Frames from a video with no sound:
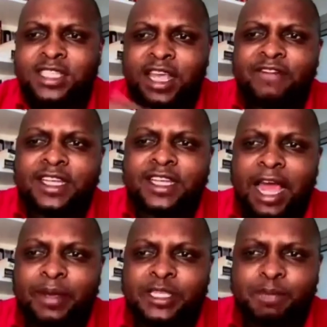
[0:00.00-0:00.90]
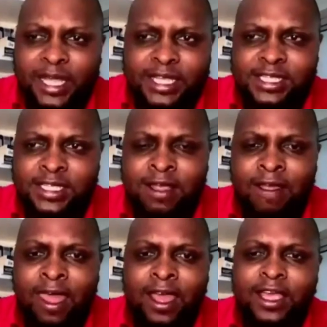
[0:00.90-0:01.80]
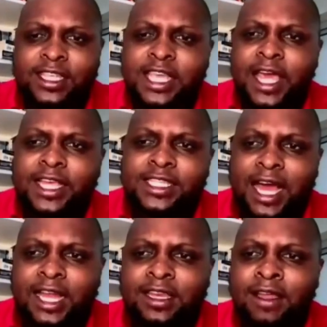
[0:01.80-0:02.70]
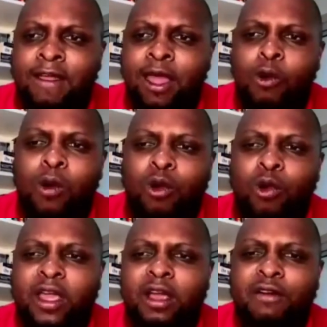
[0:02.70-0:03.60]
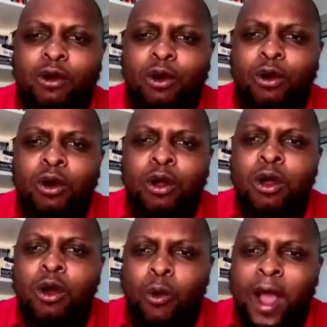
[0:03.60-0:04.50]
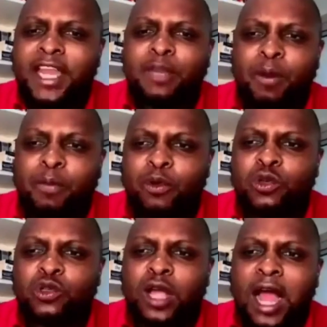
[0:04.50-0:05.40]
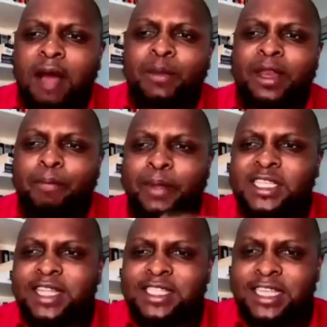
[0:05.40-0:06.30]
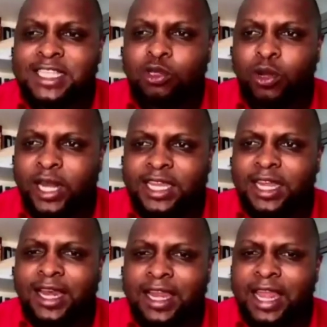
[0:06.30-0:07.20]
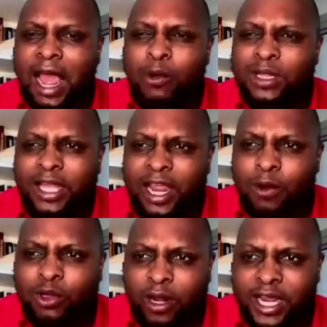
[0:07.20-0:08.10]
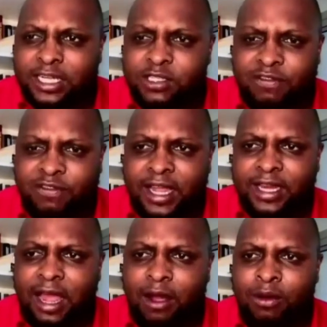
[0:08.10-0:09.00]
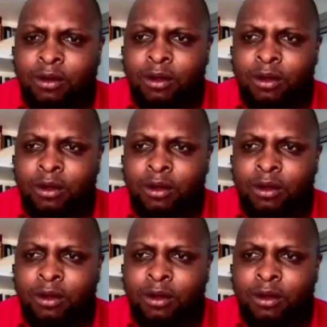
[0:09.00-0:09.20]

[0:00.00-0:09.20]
Every time he speaks, he says that we're looking for white people to come and businesses are donating land. Donations of land now.